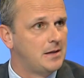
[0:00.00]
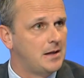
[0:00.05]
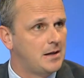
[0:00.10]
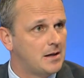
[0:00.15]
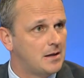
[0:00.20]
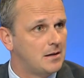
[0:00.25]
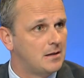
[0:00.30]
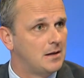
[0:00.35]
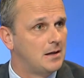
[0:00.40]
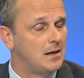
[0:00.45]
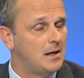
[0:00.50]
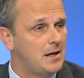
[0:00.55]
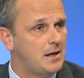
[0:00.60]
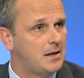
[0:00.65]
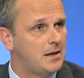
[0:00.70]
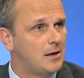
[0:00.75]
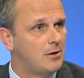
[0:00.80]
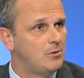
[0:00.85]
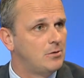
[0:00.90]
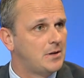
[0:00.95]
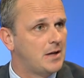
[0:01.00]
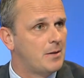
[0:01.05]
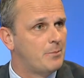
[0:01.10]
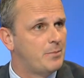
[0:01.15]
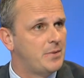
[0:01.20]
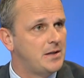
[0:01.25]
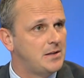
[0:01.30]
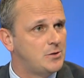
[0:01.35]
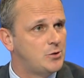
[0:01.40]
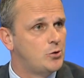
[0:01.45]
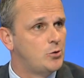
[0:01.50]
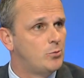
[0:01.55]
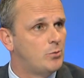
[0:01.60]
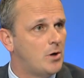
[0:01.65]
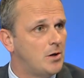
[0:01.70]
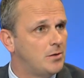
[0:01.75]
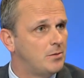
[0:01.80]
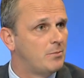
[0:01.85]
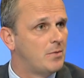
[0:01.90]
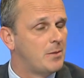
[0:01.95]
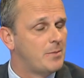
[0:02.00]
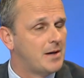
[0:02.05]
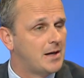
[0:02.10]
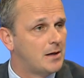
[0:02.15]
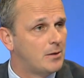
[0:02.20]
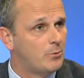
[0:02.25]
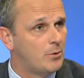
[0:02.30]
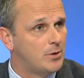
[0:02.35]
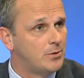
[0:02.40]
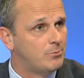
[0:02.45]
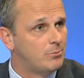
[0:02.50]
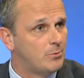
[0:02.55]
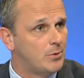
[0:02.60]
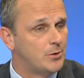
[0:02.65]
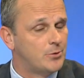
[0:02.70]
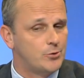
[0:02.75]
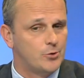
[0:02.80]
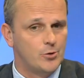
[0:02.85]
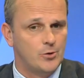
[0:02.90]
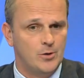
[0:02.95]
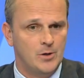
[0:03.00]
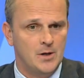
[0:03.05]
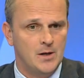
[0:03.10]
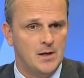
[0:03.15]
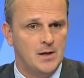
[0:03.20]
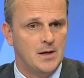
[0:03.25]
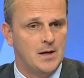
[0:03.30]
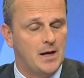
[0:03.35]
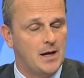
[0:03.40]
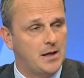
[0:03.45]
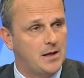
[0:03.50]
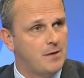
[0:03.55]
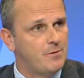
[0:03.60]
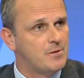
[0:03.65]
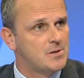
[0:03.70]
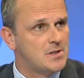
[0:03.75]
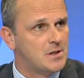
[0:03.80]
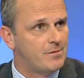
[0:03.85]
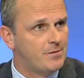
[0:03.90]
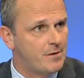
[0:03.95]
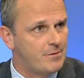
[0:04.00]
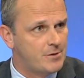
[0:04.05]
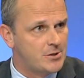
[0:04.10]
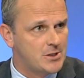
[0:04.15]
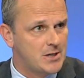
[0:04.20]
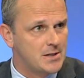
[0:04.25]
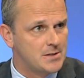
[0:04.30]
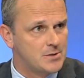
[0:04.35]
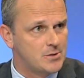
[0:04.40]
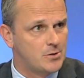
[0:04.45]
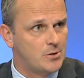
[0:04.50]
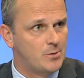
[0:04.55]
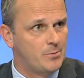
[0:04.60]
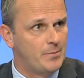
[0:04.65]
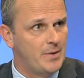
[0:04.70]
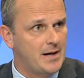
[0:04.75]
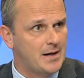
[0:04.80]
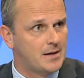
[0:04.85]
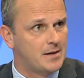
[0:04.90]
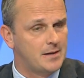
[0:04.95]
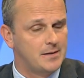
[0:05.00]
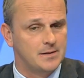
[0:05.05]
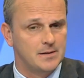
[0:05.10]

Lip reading: nick a late goal, get beat 2-1, maybe get a 1-1 draw, and give yourself every chance to come back.